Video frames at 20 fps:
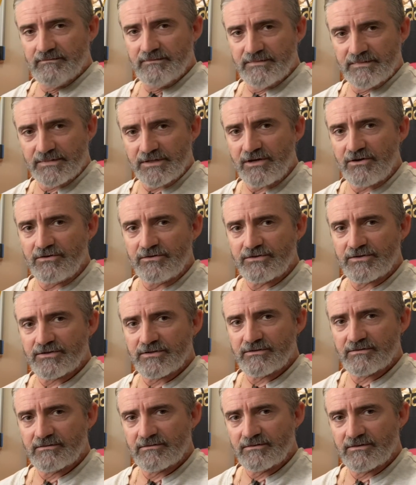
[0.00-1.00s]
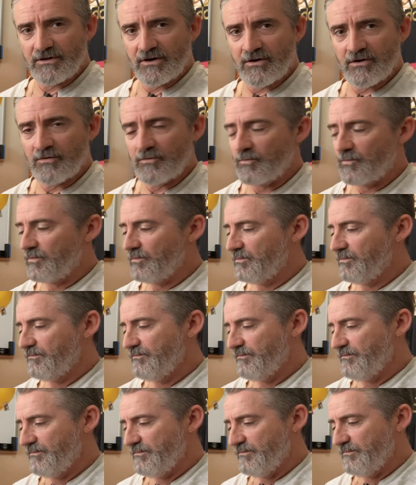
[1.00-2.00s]
notes on
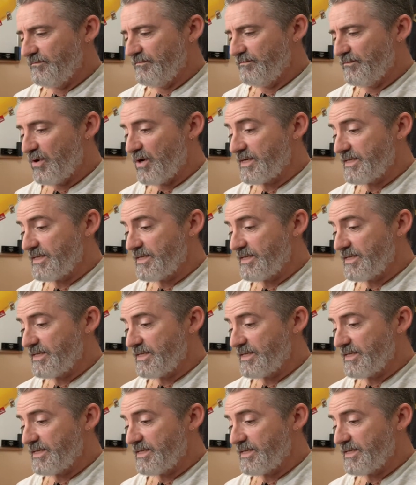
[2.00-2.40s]
my